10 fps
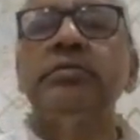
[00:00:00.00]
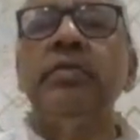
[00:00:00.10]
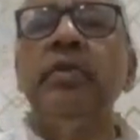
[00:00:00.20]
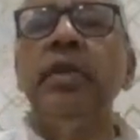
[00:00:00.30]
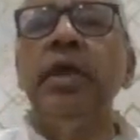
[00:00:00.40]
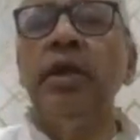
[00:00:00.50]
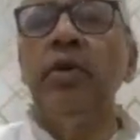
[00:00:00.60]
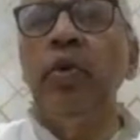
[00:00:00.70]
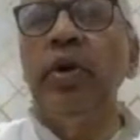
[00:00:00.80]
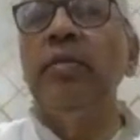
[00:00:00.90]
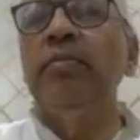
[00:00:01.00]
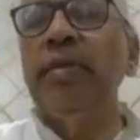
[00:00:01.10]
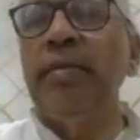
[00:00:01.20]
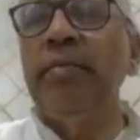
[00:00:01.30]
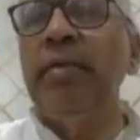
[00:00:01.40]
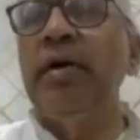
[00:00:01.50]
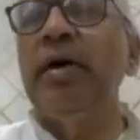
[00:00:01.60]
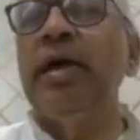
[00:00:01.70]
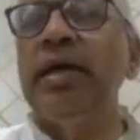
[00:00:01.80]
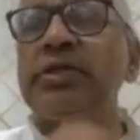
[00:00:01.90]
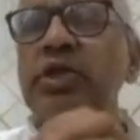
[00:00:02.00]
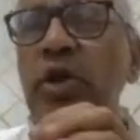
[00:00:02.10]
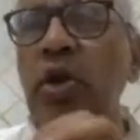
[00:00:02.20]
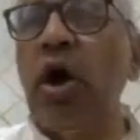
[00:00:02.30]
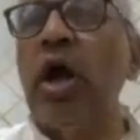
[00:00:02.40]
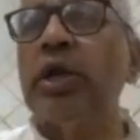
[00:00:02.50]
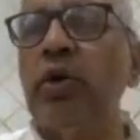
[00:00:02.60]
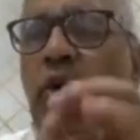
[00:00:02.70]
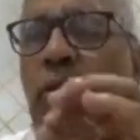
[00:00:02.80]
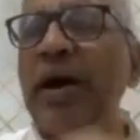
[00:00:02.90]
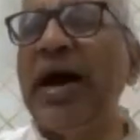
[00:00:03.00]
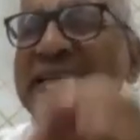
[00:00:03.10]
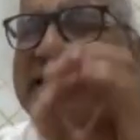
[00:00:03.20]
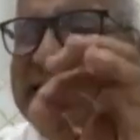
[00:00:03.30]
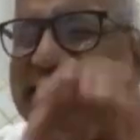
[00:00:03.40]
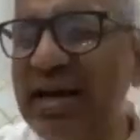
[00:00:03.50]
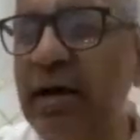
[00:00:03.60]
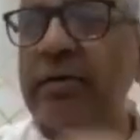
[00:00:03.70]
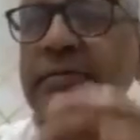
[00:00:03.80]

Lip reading: Nirguna Brahma is not upasya.